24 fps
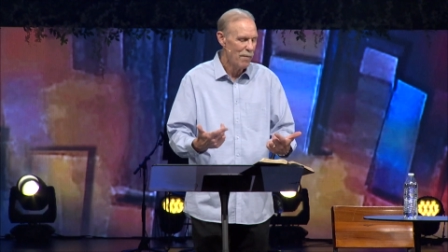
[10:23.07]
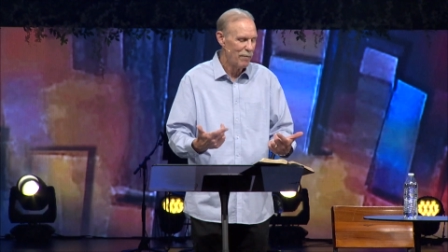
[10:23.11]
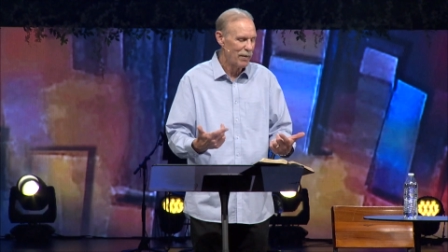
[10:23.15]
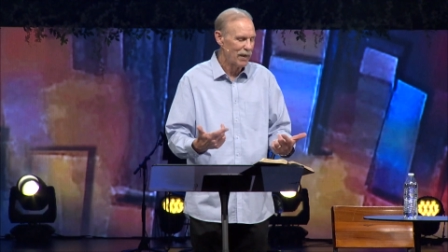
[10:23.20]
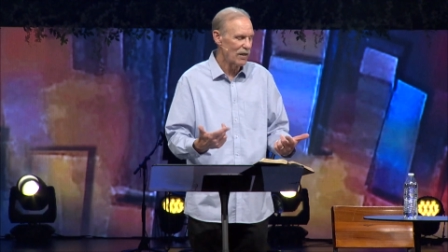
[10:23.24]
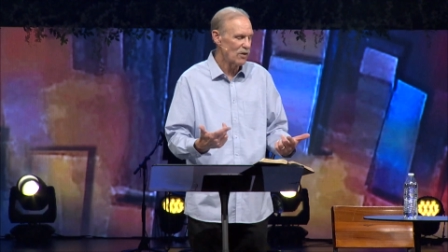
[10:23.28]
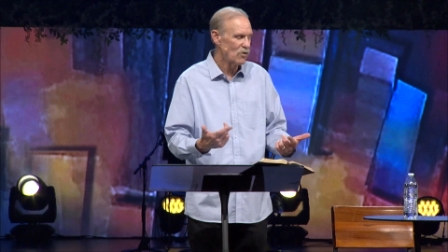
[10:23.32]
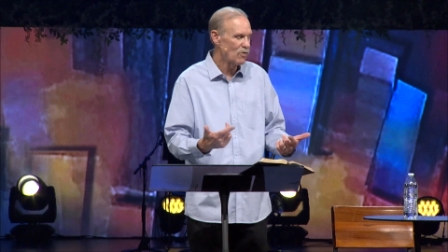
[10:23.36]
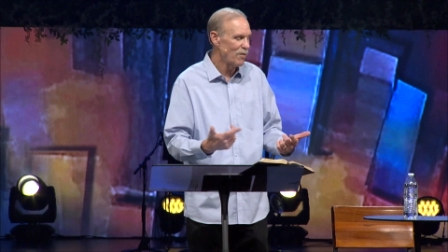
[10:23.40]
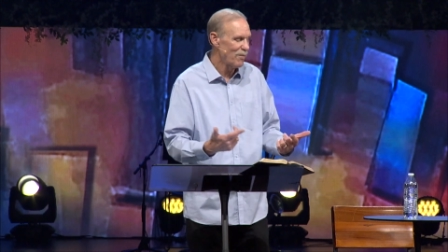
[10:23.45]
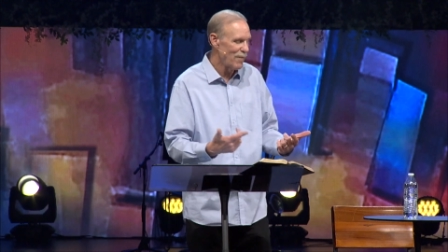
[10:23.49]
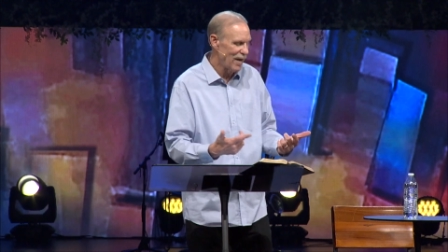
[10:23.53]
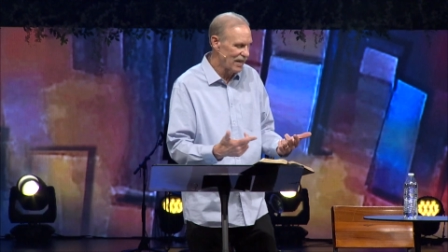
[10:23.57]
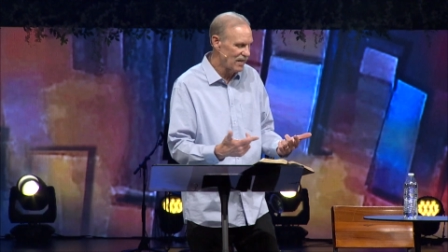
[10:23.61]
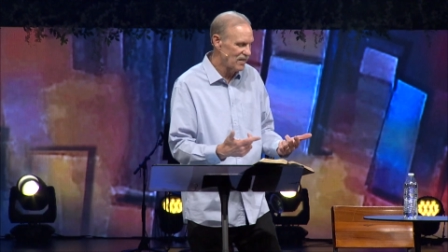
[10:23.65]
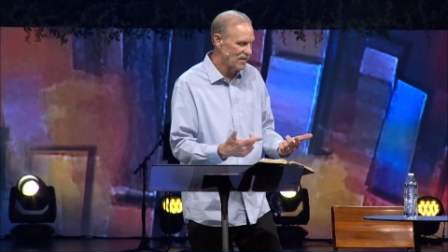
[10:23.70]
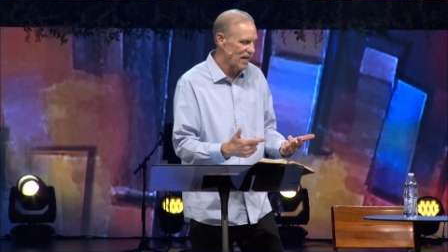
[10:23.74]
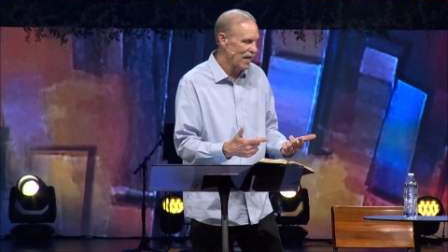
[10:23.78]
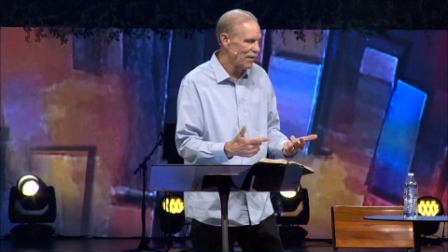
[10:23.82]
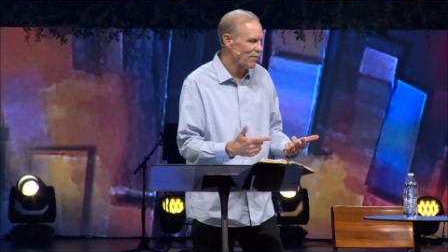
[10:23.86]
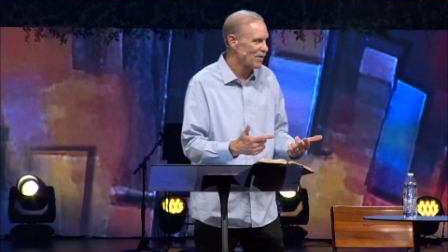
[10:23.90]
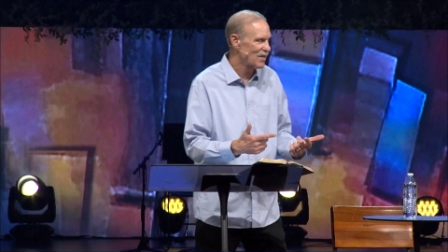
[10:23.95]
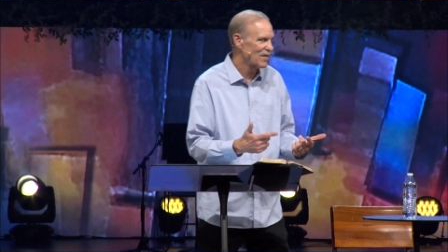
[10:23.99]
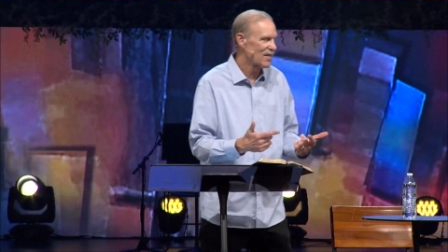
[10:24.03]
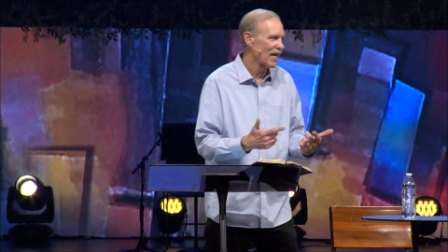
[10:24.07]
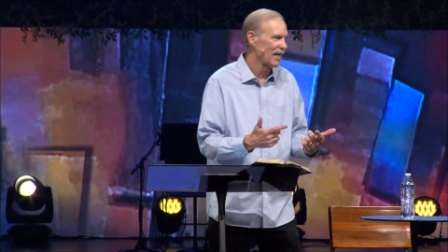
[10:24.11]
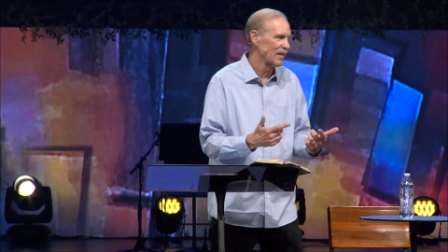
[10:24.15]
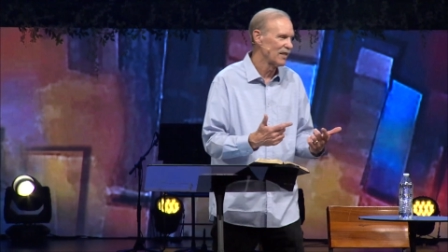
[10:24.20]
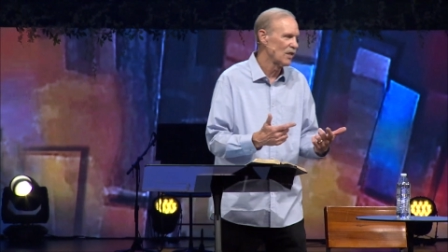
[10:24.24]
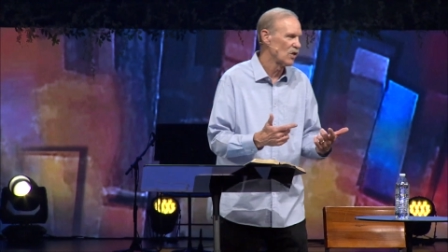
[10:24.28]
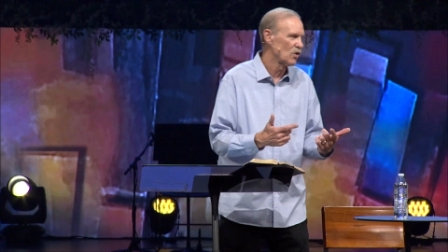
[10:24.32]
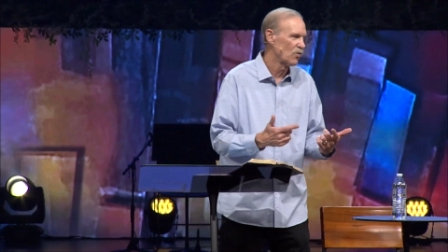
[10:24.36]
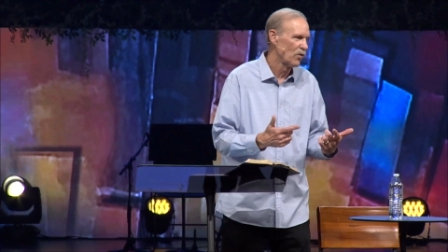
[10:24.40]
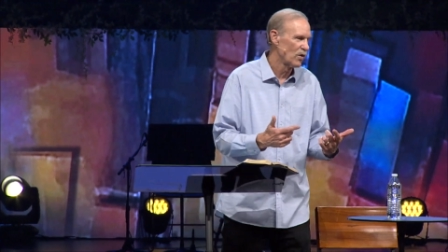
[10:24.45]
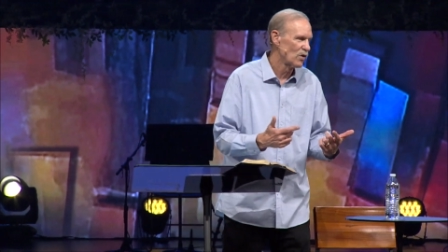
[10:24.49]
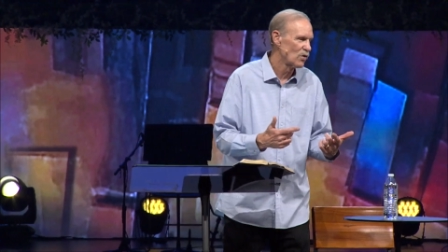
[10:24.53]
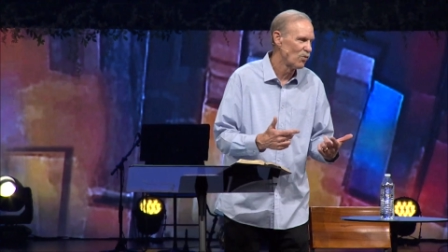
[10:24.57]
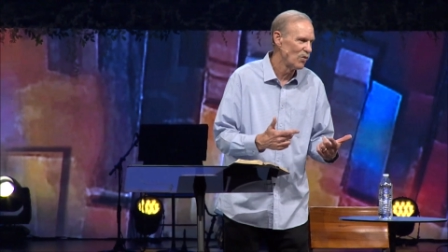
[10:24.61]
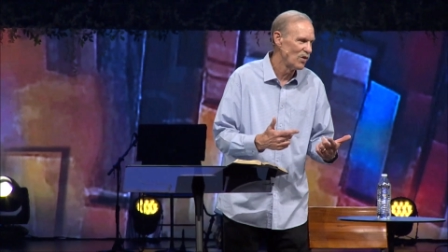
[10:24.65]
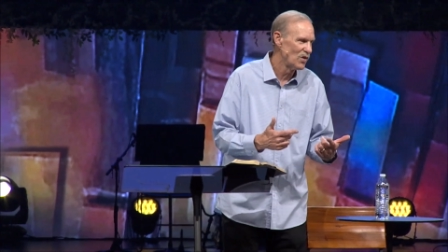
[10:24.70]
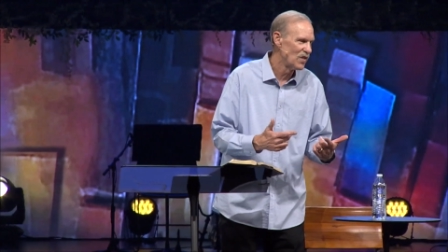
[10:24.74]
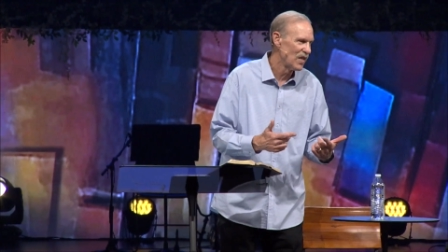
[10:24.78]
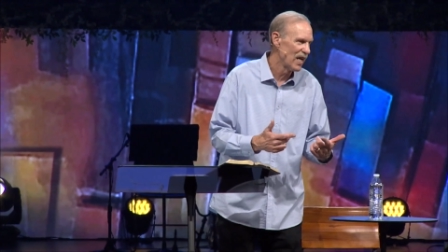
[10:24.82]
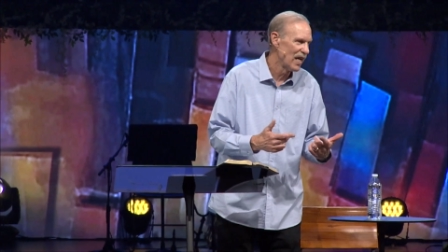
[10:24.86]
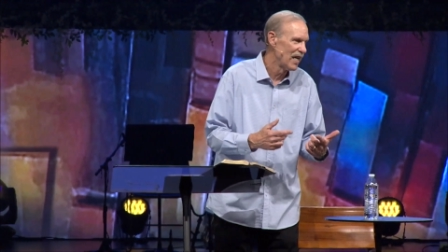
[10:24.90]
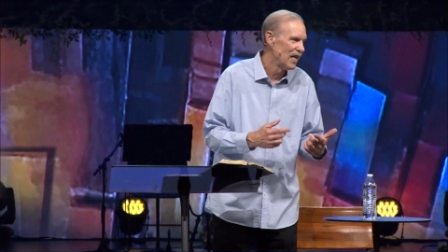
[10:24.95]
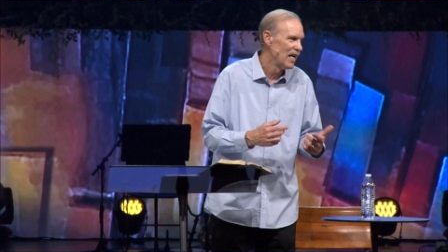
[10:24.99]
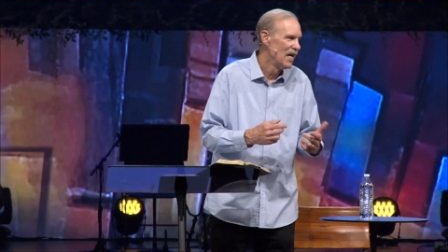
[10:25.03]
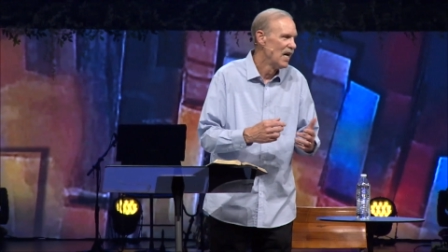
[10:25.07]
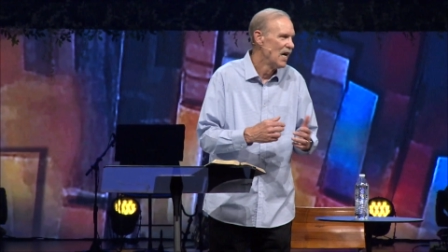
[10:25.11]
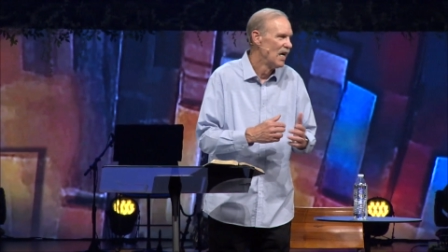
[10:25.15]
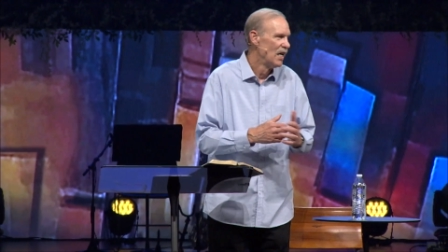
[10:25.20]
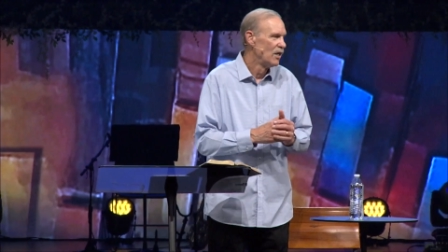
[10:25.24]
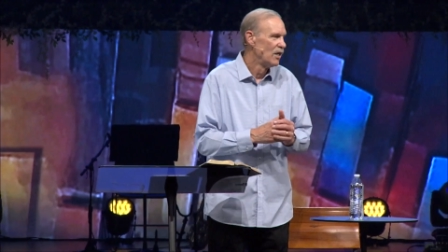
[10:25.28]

Because we make statements like this, for instance, we say, you